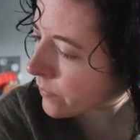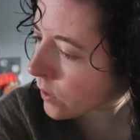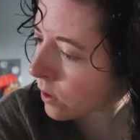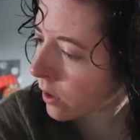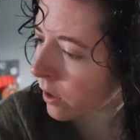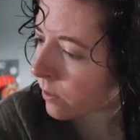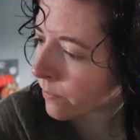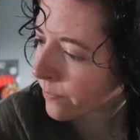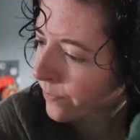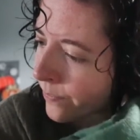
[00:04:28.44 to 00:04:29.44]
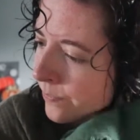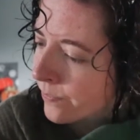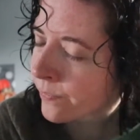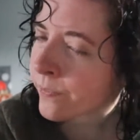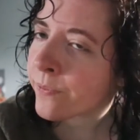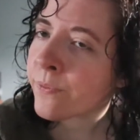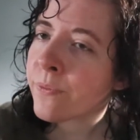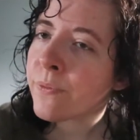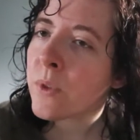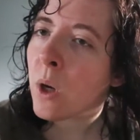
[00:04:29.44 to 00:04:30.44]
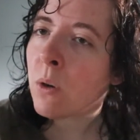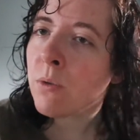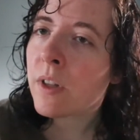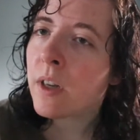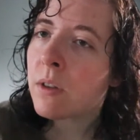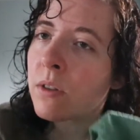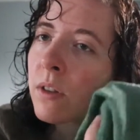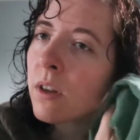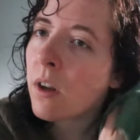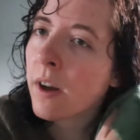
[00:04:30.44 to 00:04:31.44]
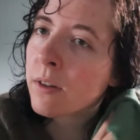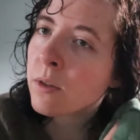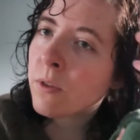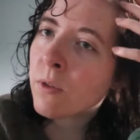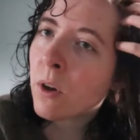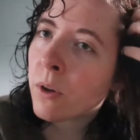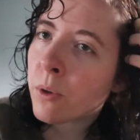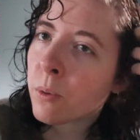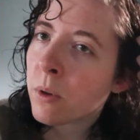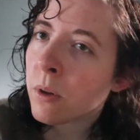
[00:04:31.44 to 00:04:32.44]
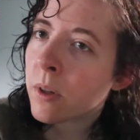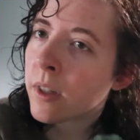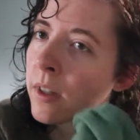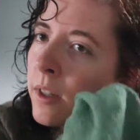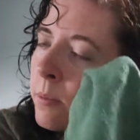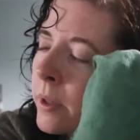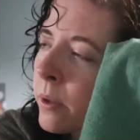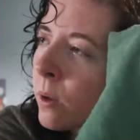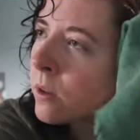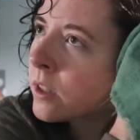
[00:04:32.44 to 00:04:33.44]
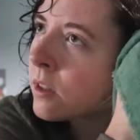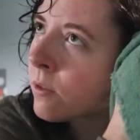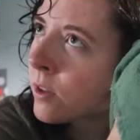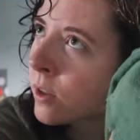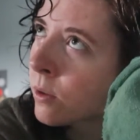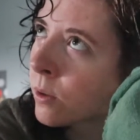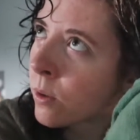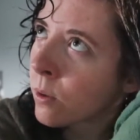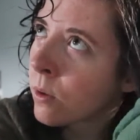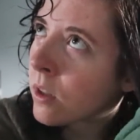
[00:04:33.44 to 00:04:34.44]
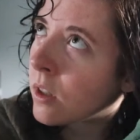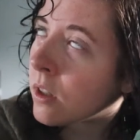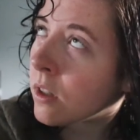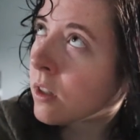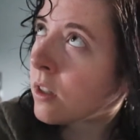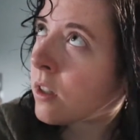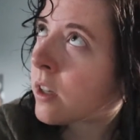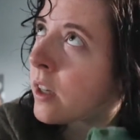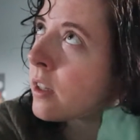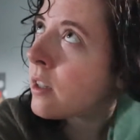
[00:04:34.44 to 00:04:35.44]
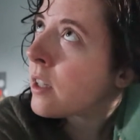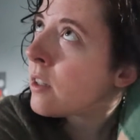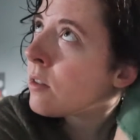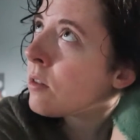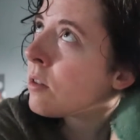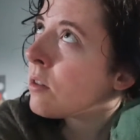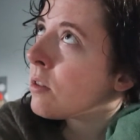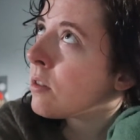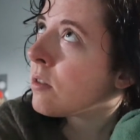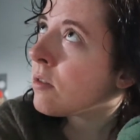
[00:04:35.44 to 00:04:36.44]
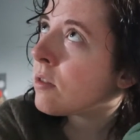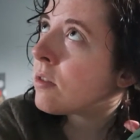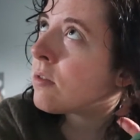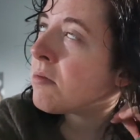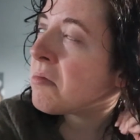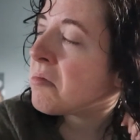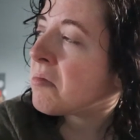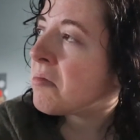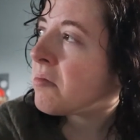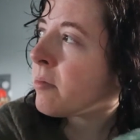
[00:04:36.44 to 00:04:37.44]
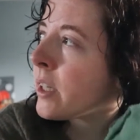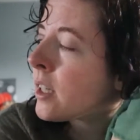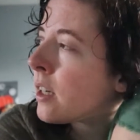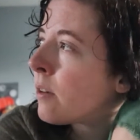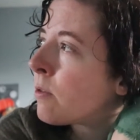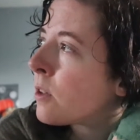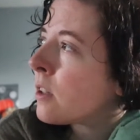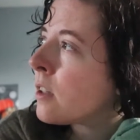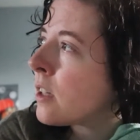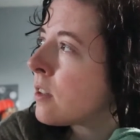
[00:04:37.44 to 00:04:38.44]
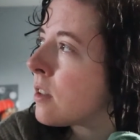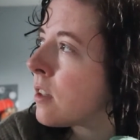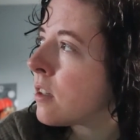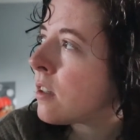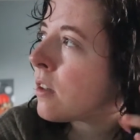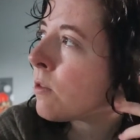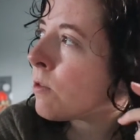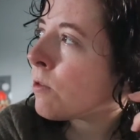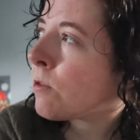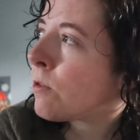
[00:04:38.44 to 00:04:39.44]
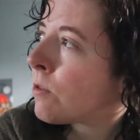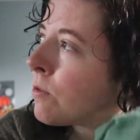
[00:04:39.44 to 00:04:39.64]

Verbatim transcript: So, hopefully I'll, I'll actually follow through with it. My goal is to follow through today at least. Make an effort at least. And if